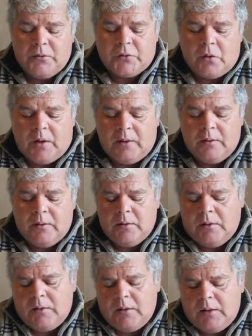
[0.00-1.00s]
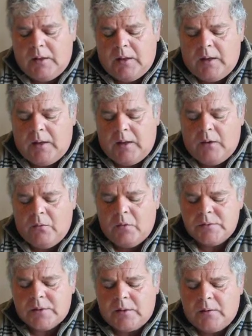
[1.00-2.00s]
So it
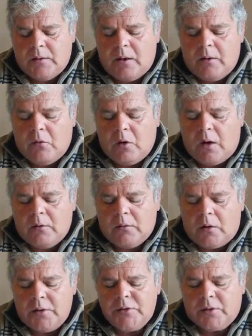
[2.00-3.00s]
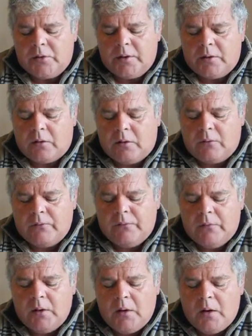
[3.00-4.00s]
was a large learning curve,
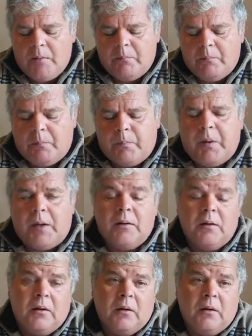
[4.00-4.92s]
but